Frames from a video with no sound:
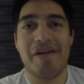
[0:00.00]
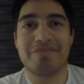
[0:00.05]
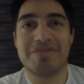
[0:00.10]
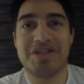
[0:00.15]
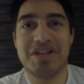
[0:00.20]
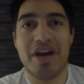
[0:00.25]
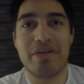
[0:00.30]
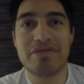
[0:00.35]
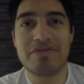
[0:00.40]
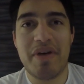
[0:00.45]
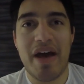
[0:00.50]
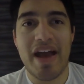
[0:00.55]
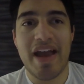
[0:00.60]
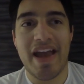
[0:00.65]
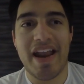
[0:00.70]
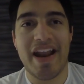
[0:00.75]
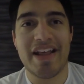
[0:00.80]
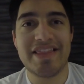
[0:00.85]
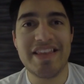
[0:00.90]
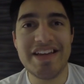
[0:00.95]
she comes back,
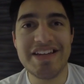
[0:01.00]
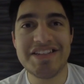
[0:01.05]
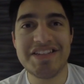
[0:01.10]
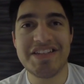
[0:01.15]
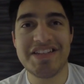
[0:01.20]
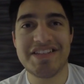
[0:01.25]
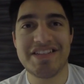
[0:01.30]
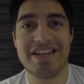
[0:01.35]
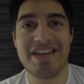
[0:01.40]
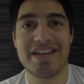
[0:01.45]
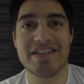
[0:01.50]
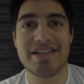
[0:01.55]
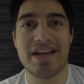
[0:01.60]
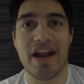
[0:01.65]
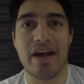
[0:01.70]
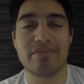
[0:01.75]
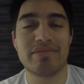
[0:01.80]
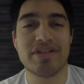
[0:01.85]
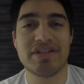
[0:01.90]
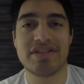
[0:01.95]
and I think she sees that
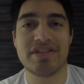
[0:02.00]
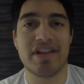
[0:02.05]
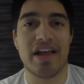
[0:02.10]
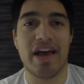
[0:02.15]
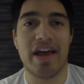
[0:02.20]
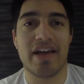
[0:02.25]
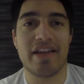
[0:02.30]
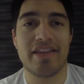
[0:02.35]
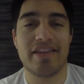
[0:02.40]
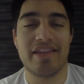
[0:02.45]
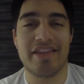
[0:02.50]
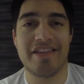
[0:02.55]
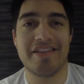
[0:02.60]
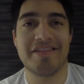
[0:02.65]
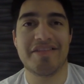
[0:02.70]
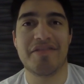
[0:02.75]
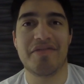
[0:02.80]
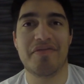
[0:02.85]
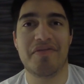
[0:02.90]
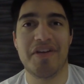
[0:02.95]
I'm just like this
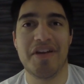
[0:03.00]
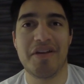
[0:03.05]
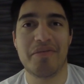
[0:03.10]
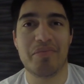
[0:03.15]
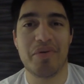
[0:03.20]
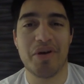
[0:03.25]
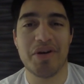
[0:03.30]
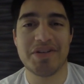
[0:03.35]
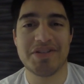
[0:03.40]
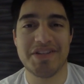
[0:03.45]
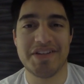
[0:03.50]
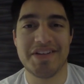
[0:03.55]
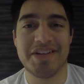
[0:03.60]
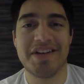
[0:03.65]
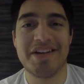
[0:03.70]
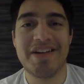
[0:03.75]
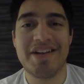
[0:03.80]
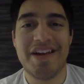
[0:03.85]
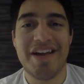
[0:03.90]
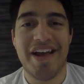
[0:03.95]
defeated person,
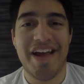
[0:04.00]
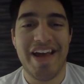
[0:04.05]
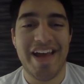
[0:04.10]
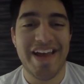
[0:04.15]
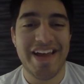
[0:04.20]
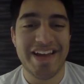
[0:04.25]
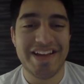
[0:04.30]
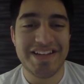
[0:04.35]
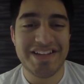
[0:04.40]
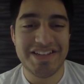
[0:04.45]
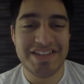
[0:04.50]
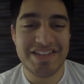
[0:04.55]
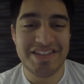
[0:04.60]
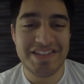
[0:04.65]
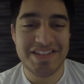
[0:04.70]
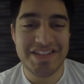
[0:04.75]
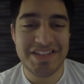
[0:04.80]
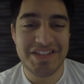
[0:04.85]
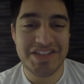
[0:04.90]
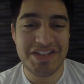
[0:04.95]
and
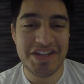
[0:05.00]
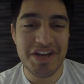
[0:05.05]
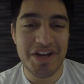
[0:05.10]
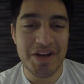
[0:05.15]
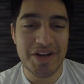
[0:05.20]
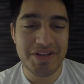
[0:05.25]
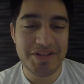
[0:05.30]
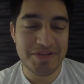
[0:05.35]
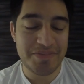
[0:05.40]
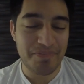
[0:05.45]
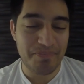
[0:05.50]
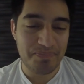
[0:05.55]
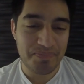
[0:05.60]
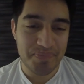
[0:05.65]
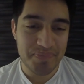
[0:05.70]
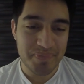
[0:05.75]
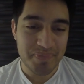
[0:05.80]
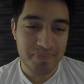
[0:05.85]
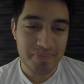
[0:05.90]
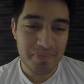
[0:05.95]
she goes,
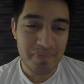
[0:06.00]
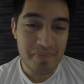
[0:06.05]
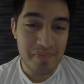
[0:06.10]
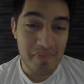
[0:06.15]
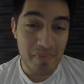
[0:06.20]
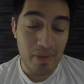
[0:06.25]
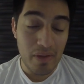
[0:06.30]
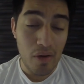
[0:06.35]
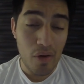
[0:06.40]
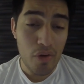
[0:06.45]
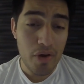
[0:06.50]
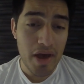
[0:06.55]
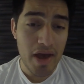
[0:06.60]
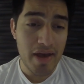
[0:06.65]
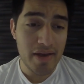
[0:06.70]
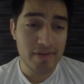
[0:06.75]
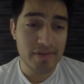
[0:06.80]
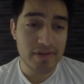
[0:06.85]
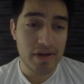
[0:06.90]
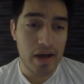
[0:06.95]

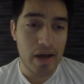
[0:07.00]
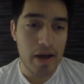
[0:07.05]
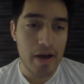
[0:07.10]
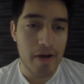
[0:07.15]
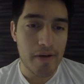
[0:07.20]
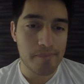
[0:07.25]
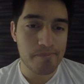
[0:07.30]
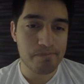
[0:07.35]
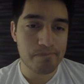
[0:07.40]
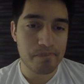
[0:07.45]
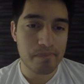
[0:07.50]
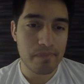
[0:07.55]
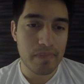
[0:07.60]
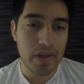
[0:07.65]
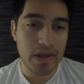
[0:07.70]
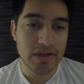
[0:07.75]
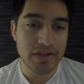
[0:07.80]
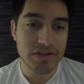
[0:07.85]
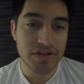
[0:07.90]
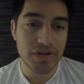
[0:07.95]
okay,
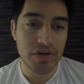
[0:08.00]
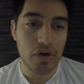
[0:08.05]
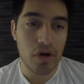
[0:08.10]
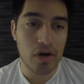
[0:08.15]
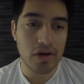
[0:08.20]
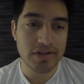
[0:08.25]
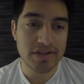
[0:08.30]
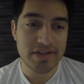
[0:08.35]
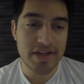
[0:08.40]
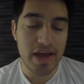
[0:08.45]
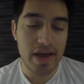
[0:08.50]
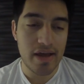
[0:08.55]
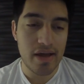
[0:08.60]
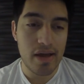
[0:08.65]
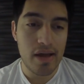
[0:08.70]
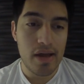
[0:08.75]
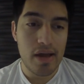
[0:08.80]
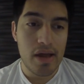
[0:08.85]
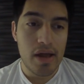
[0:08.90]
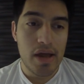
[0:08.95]
so you're all
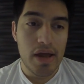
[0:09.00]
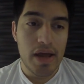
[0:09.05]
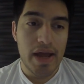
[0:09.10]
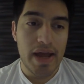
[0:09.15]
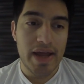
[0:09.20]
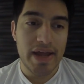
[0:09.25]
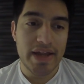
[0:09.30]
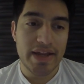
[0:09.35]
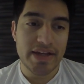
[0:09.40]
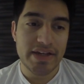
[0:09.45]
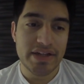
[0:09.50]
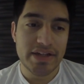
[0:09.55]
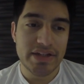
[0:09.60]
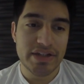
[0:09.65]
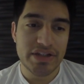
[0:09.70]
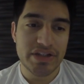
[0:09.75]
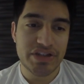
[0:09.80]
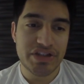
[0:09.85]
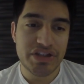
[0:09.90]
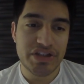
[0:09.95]
set. And
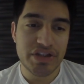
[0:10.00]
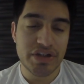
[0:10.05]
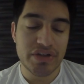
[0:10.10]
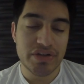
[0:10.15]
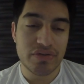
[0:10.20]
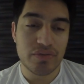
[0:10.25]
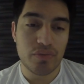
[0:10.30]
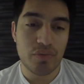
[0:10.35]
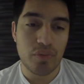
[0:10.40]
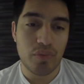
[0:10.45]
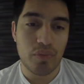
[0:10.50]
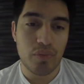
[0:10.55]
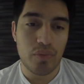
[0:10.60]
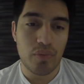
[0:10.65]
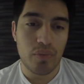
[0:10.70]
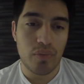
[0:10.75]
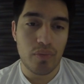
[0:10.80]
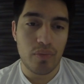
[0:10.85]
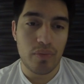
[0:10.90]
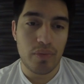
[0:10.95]
she goes,
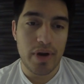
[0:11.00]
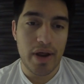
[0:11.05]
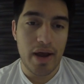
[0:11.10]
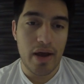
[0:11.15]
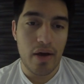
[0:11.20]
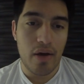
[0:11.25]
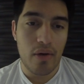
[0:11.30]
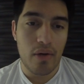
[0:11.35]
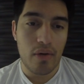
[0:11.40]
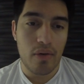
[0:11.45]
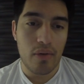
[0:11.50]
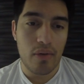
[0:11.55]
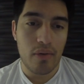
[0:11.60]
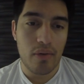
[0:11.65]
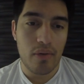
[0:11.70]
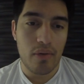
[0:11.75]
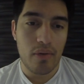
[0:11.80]
now,